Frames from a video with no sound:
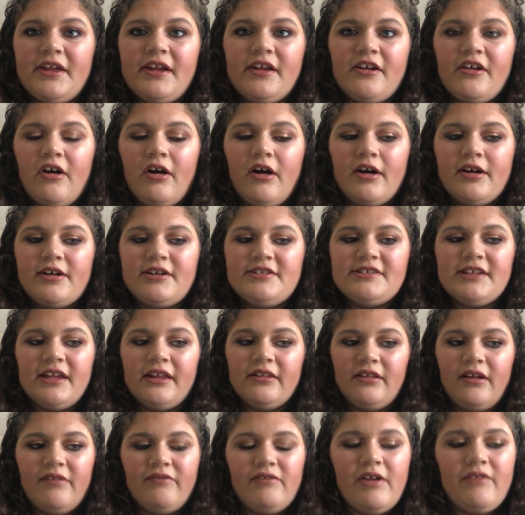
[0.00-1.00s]
thank God, because I
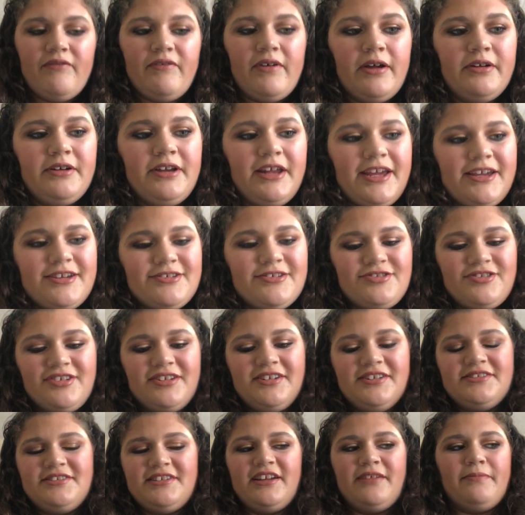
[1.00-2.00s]
love that
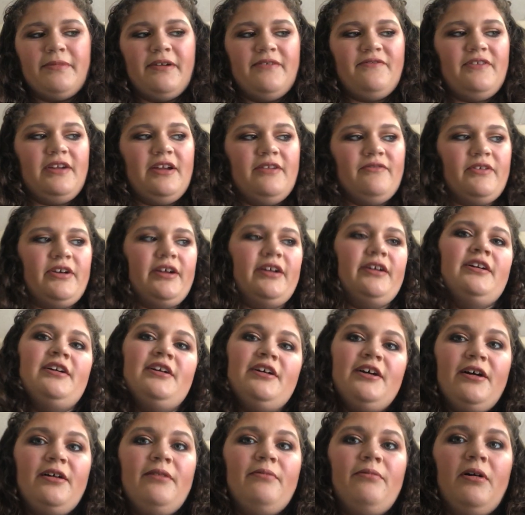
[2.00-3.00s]
foundation. It's like my favorite.
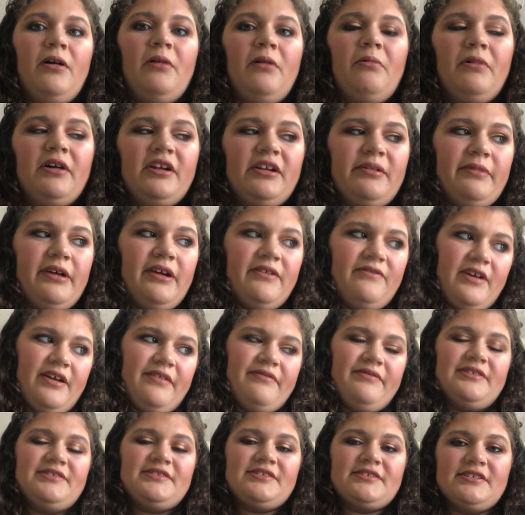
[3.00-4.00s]
Well, one of my
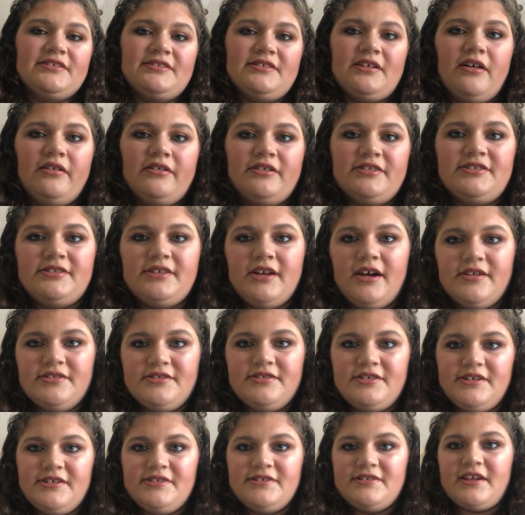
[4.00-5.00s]
favorites, because
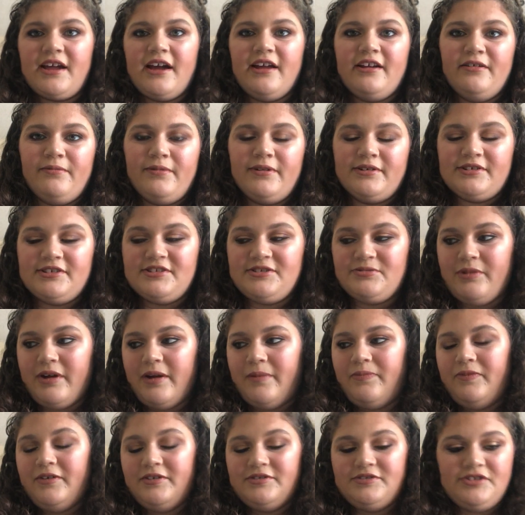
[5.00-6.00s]
Anastasia has kind of worked its way
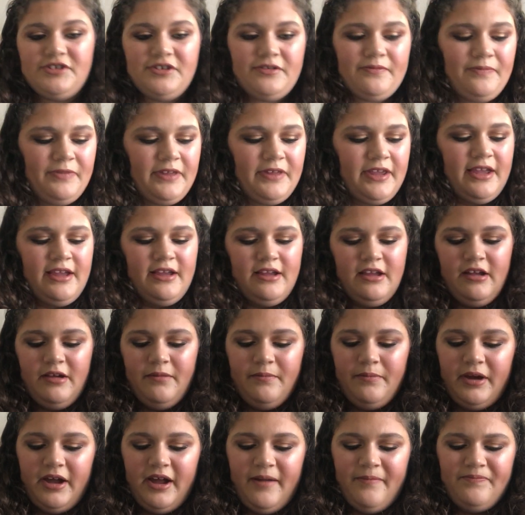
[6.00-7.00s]
up there too.
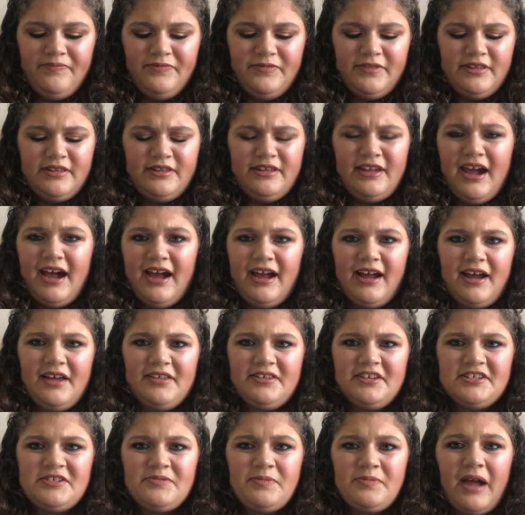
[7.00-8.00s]
But yeah, I
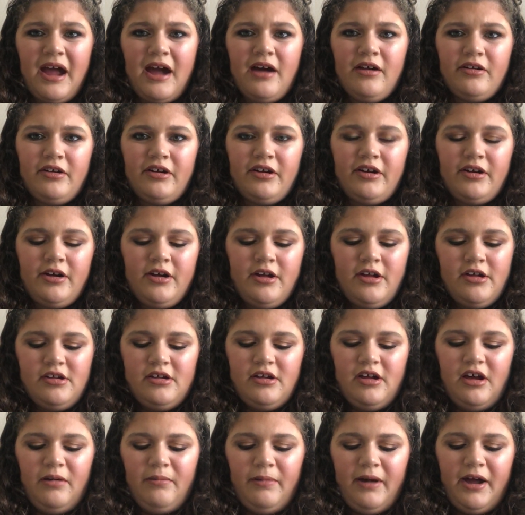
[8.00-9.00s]
got this powder
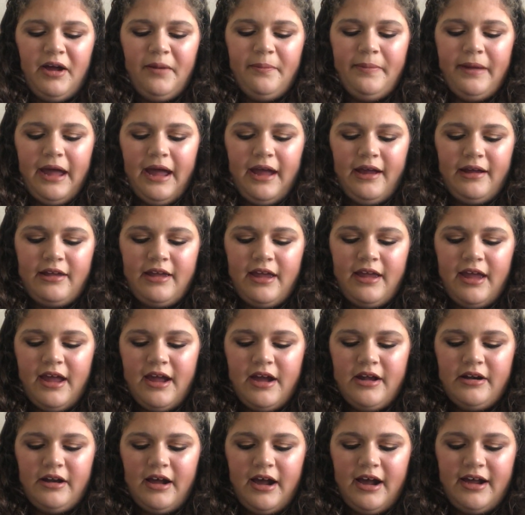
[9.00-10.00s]
a while back,
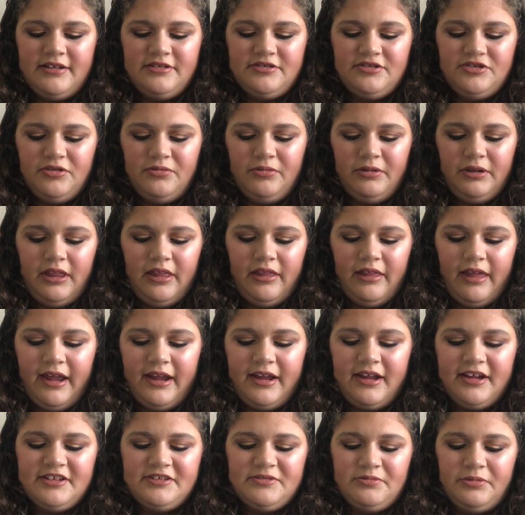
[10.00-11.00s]
and I do really
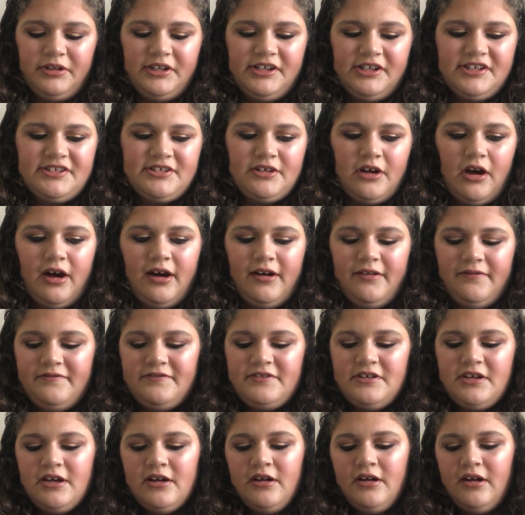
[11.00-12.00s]
like it. It's really
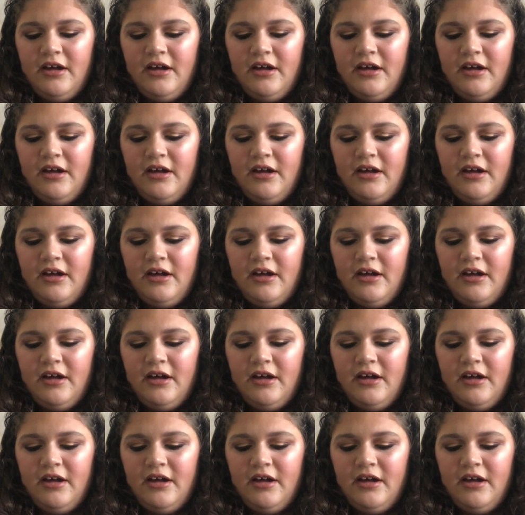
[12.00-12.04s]
soft.